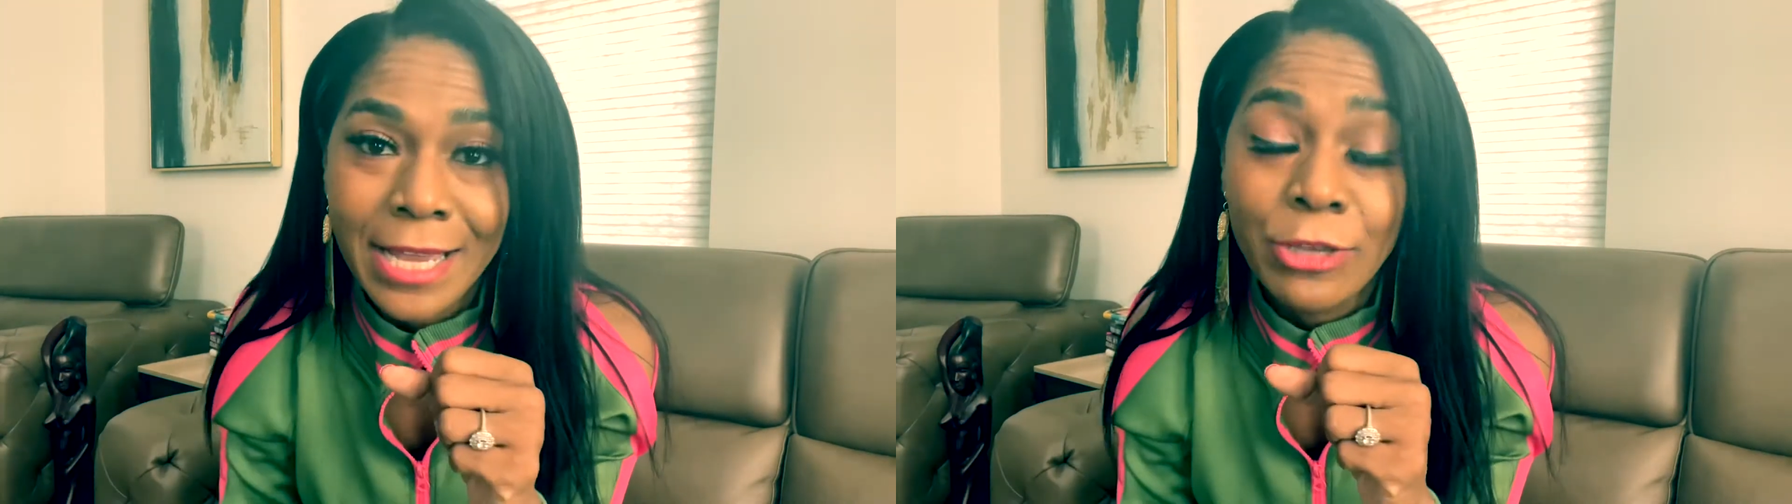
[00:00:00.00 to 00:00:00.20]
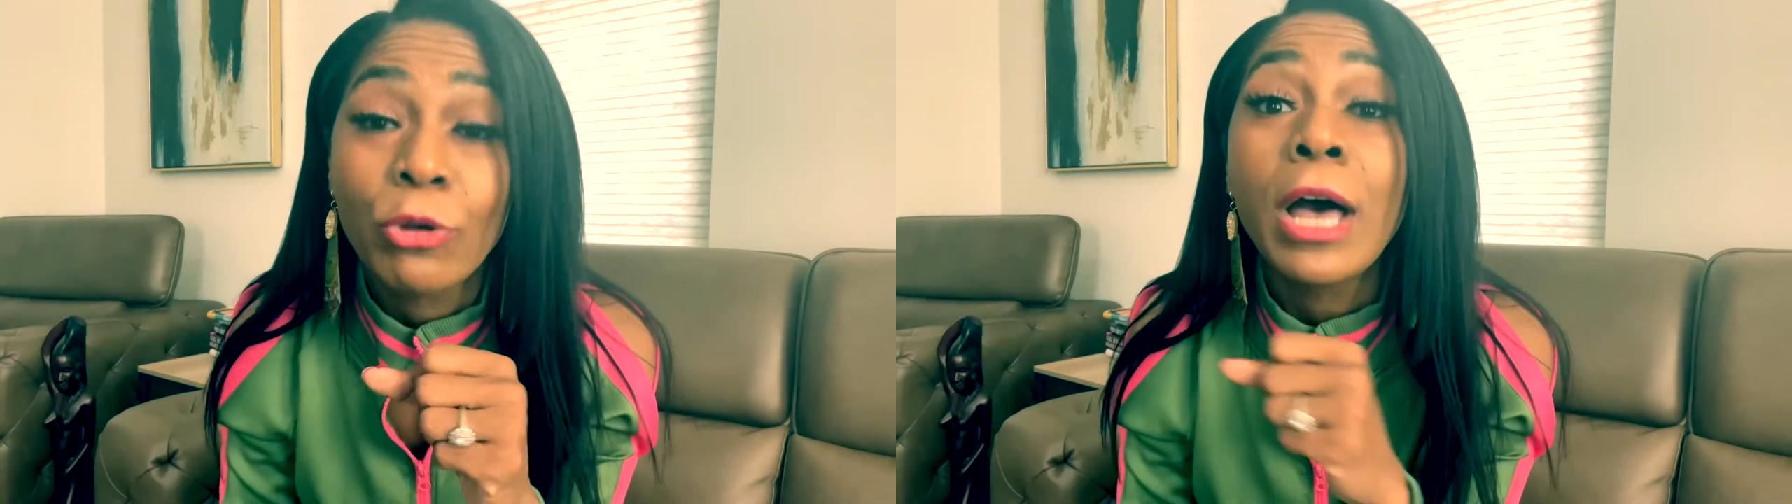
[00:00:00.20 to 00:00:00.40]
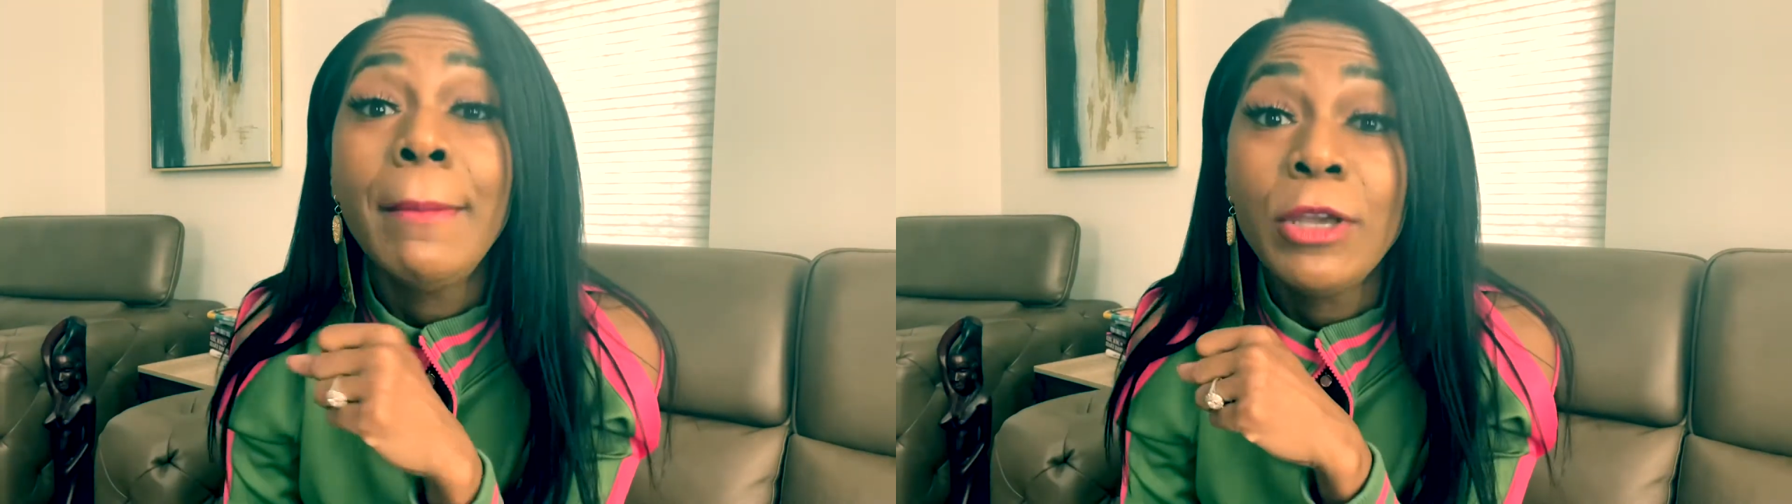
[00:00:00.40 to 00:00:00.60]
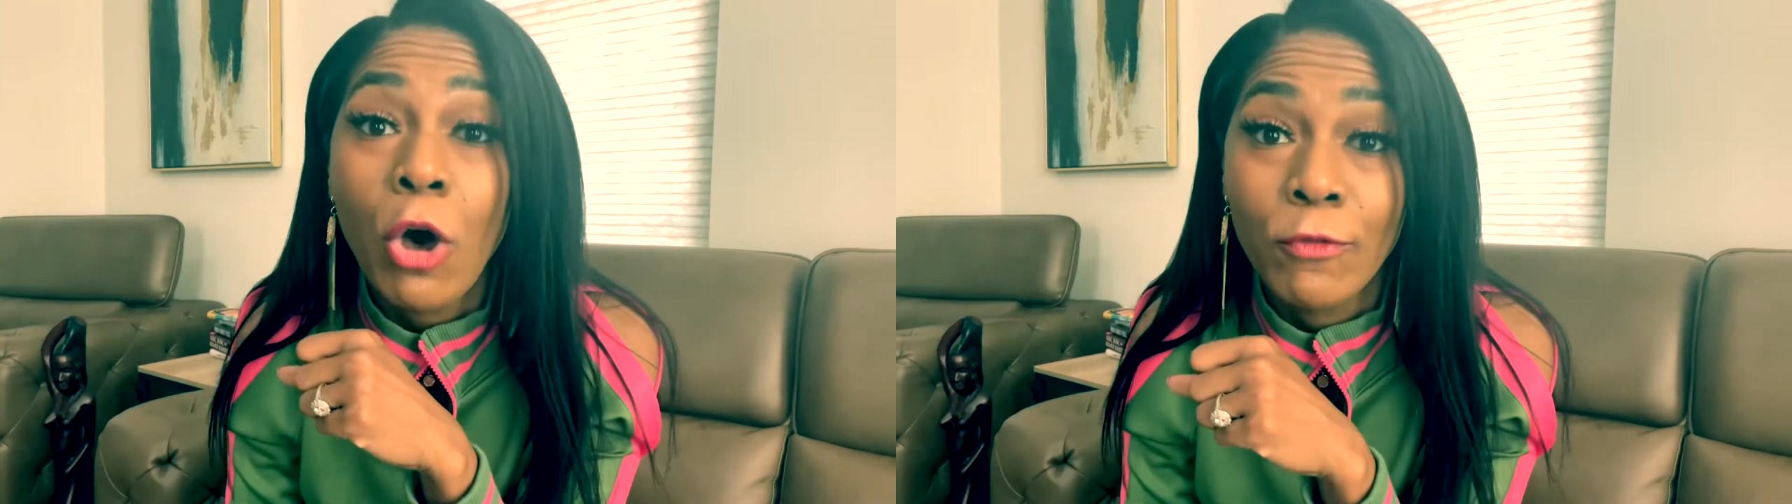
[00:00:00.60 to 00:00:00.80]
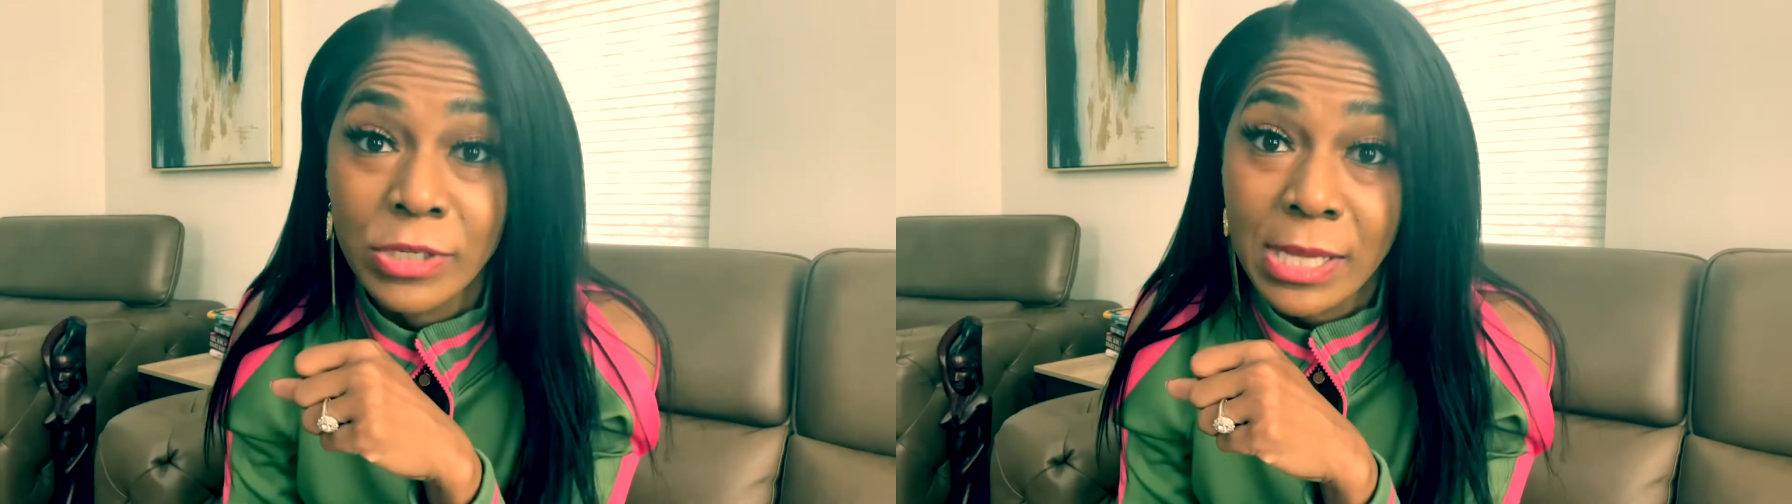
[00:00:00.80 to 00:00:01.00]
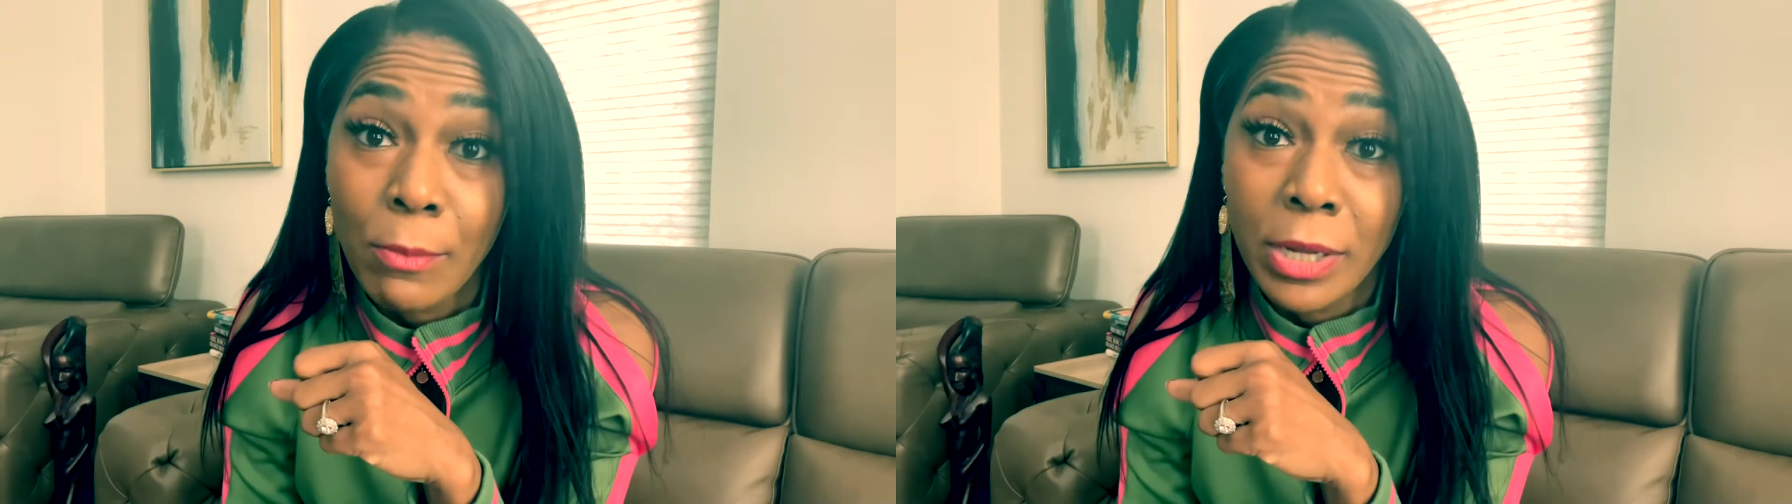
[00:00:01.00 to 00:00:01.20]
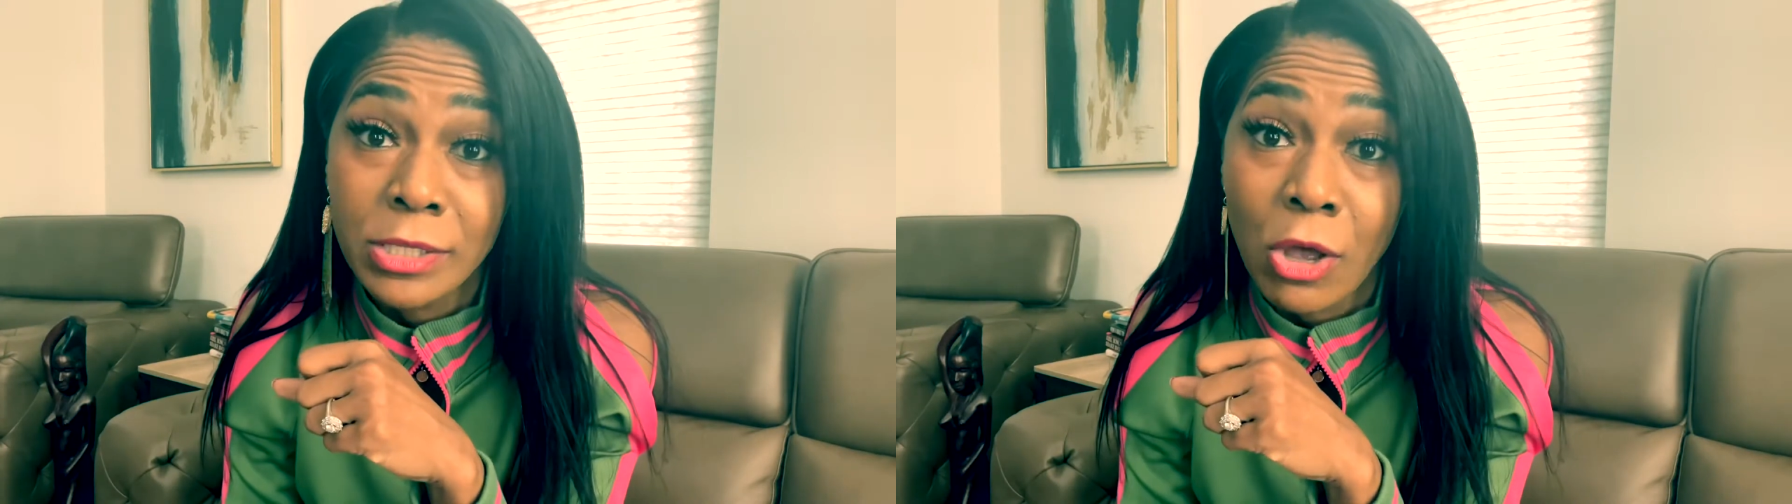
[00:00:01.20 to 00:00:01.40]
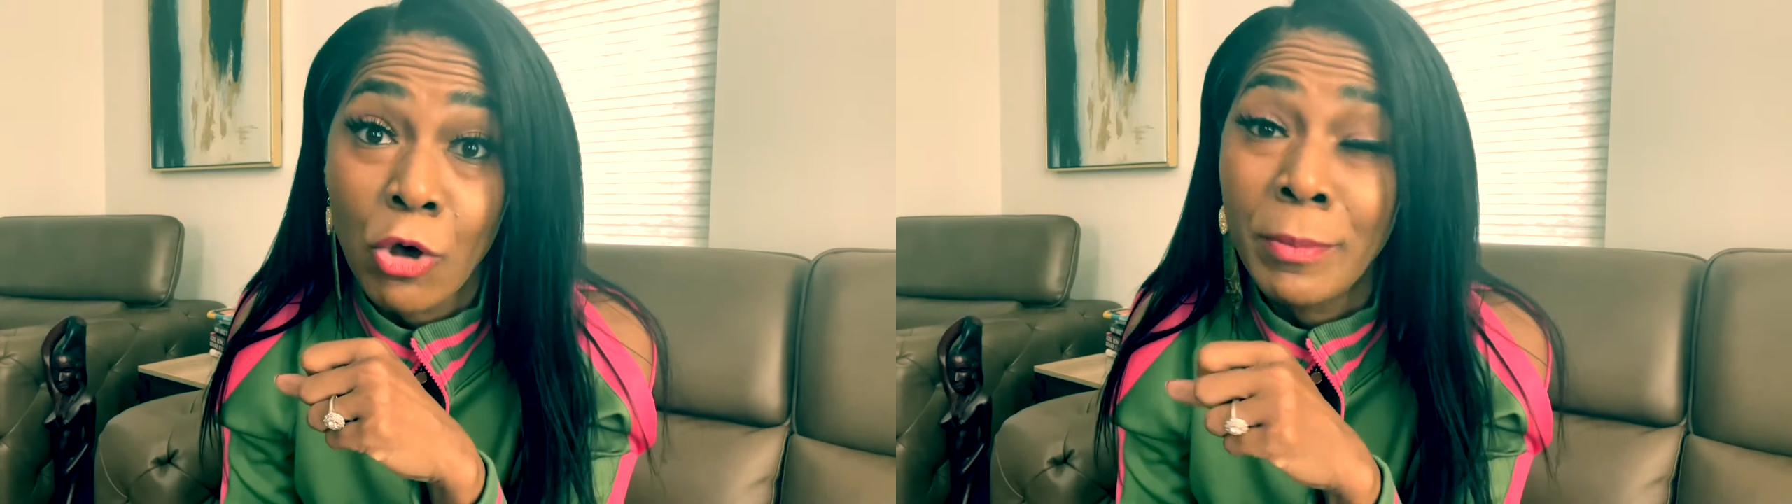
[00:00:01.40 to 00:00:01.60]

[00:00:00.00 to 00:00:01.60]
and you're coming over someone's home,